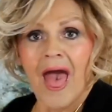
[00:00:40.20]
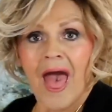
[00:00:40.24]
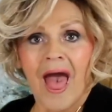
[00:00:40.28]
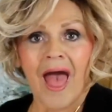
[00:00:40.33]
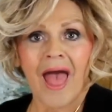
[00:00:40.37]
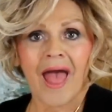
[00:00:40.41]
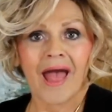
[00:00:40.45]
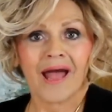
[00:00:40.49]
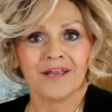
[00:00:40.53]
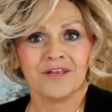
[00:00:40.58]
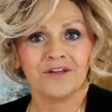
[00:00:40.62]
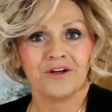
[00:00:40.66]

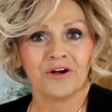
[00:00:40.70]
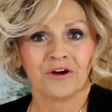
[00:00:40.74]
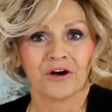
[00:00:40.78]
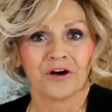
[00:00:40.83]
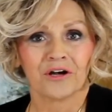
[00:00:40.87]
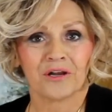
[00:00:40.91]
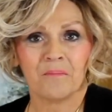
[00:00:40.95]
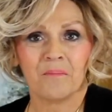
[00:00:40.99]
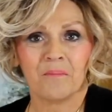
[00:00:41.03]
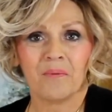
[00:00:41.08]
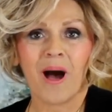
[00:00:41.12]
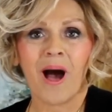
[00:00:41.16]
And you're
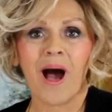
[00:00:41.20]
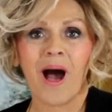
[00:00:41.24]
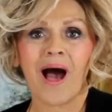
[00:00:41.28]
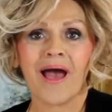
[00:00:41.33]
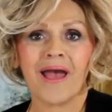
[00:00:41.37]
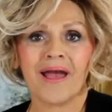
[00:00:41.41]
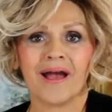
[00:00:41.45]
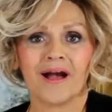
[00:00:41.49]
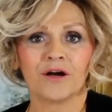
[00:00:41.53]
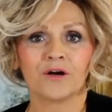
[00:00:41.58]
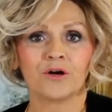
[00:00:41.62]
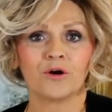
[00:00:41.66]
going to
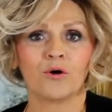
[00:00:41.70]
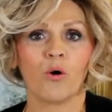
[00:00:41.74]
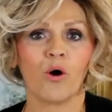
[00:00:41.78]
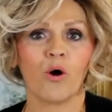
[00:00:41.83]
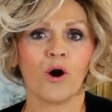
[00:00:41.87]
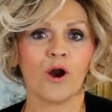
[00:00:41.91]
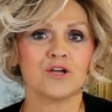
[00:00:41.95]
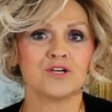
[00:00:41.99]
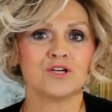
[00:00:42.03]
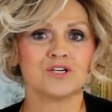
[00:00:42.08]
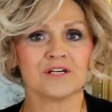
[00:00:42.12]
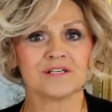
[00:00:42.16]
buy a
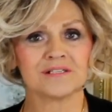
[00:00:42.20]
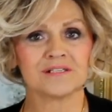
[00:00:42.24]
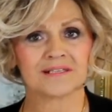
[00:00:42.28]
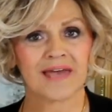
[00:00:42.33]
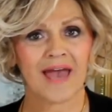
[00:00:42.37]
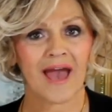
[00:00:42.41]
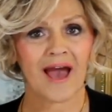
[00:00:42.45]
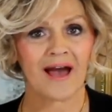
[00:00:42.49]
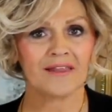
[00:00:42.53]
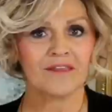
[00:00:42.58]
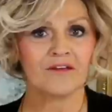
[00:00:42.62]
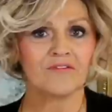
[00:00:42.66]
gorgeous
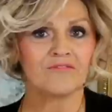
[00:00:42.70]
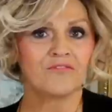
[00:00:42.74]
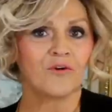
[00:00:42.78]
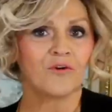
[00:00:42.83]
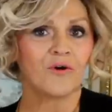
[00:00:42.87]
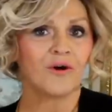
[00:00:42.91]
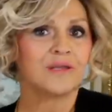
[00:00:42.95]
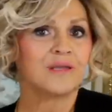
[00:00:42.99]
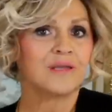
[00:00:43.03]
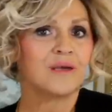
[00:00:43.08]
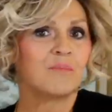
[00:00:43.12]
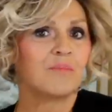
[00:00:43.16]

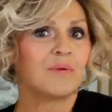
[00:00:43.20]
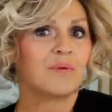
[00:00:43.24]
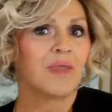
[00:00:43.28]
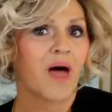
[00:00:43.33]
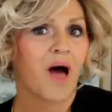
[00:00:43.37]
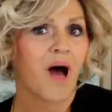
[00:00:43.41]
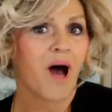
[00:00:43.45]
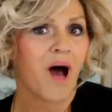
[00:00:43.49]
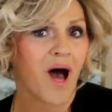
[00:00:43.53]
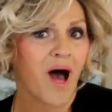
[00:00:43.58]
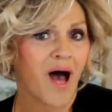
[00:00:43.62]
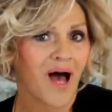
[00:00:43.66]
California
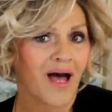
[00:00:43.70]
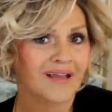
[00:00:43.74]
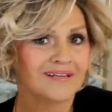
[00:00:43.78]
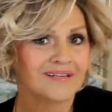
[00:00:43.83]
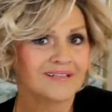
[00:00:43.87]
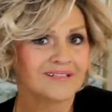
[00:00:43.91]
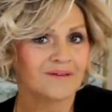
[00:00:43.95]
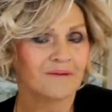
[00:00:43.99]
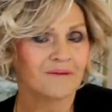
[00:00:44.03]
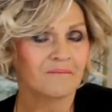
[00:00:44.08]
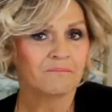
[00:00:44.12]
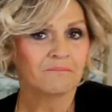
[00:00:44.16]

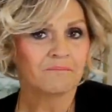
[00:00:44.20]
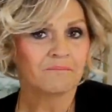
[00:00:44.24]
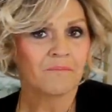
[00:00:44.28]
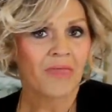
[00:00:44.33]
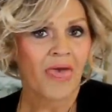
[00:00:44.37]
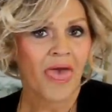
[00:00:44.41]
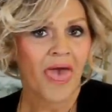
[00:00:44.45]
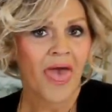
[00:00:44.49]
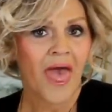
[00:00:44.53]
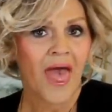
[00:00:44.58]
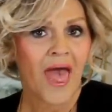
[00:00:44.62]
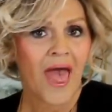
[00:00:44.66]
blonde.
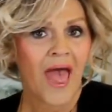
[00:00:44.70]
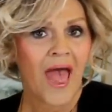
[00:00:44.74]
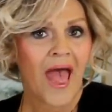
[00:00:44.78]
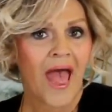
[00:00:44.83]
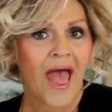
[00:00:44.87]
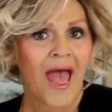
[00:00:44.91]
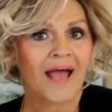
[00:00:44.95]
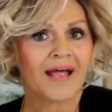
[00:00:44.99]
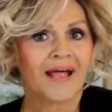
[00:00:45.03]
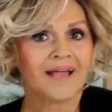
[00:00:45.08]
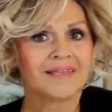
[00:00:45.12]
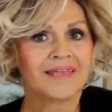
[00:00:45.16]

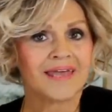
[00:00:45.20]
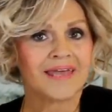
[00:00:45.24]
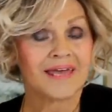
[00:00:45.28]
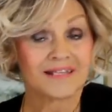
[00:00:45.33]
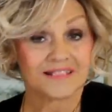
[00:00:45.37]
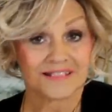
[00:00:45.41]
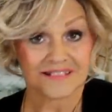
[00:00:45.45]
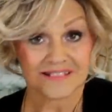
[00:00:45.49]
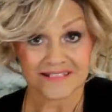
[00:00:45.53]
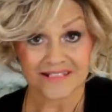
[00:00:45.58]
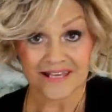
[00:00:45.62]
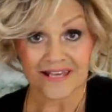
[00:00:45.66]
And
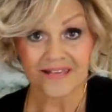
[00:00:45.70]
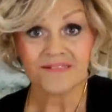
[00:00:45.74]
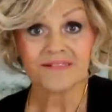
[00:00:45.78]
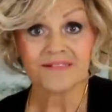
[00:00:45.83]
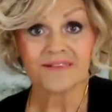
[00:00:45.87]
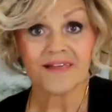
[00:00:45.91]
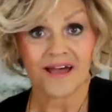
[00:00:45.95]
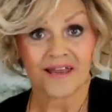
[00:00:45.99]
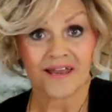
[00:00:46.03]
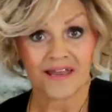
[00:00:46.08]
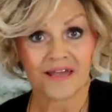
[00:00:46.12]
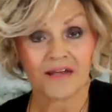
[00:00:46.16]
it's
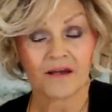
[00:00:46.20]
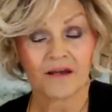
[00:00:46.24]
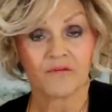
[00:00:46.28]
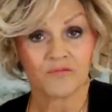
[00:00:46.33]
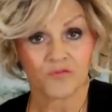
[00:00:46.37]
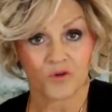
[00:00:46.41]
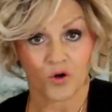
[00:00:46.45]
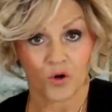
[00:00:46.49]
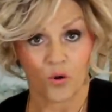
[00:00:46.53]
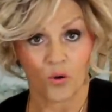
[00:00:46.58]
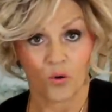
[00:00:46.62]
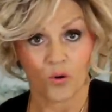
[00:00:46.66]
synthetic,
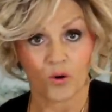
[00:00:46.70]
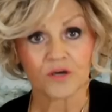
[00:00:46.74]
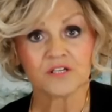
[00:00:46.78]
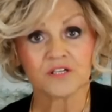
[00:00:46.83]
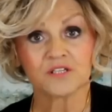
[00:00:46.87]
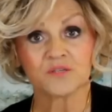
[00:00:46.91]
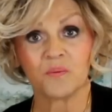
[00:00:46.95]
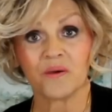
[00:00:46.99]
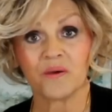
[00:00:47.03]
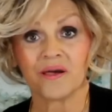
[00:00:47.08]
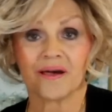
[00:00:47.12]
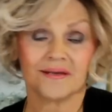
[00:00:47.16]
of
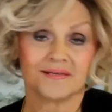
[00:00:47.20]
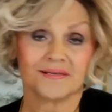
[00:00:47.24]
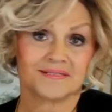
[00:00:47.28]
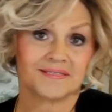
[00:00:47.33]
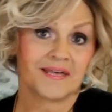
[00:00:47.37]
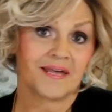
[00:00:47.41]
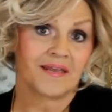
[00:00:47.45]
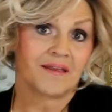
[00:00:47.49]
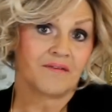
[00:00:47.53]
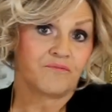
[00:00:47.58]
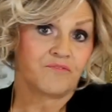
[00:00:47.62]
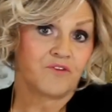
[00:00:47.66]
course, because
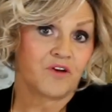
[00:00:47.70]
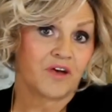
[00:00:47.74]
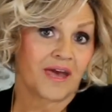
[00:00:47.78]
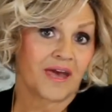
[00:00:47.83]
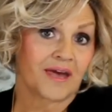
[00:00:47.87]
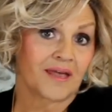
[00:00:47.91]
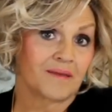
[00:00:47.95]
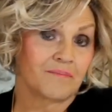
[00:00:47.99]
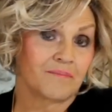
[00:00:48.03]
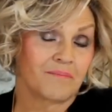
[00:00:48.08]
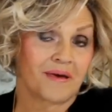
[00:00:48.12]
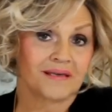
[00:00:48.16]
then if you
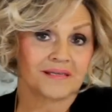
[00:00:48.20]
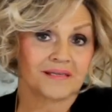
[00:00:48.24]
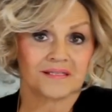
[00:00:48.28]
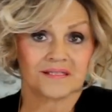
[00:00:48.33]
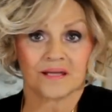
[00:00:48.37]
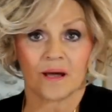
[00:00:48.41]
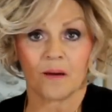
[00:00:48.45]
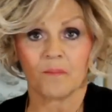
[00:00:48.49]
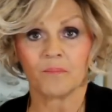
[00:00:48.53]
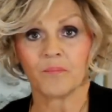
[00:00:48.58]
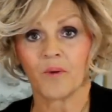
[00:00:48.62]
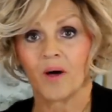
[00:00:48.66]
get it
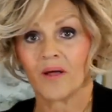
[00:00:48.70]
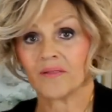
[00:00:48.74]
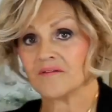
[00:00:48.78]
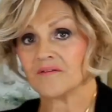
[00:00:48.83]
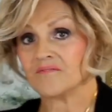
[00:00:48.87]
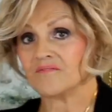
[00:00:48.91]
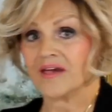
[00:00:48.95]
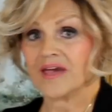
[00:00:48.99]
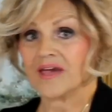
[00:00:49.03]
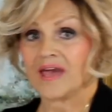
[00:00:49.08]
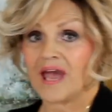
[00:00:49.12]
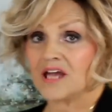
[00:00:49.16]
messed up on the
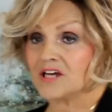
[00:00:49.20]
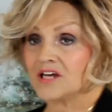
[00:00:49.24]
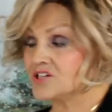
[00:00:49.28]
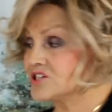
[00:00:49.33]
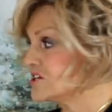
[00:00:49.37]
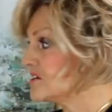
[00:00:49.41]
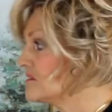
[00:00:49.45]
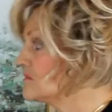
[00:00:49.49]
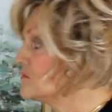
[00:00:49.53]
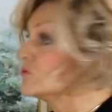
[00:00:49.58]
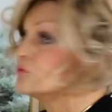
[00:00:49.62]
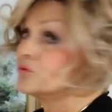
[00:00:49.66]

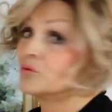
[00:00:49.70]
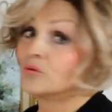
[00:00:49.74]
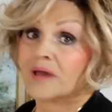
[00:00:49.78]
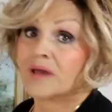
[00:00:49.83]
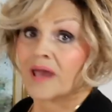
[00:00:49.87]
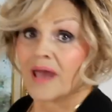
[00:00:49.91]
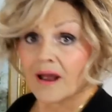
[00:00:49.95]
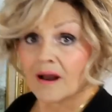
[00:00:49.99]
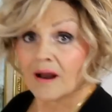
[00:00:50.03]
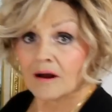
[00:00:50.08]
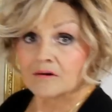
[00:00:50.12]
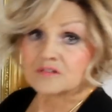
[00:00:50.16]
vacation, who
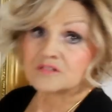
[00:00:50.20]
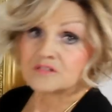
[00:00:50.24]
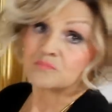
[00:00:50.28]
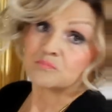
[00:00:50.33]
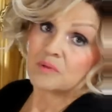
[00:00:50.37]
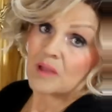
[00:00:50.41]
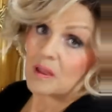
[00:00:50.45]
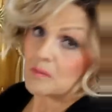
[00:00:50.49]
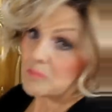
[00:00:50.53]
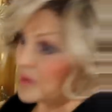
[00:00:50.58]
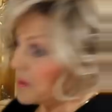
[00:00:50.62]
cares, blah,